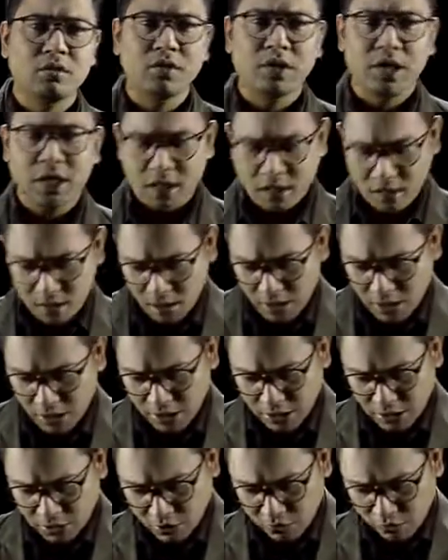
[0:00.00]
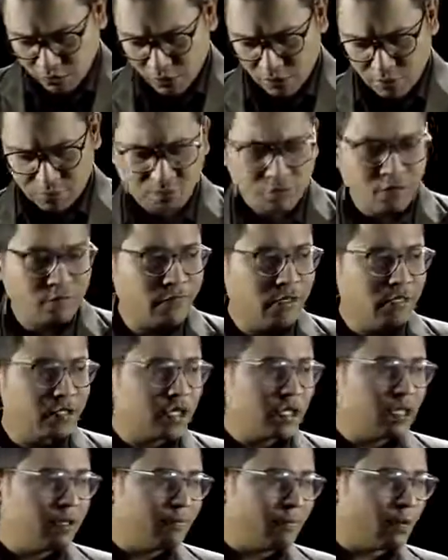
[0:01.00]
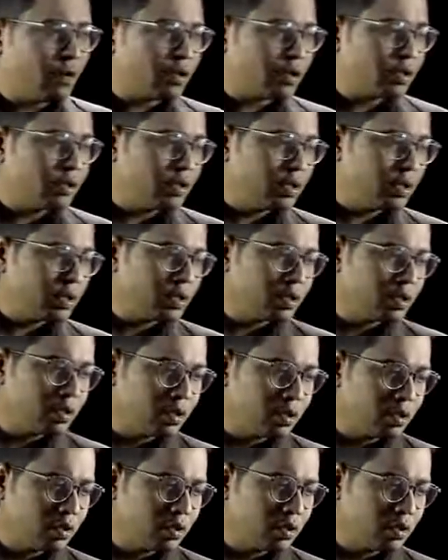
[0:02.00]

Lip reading: Okay, issues of provincial importance.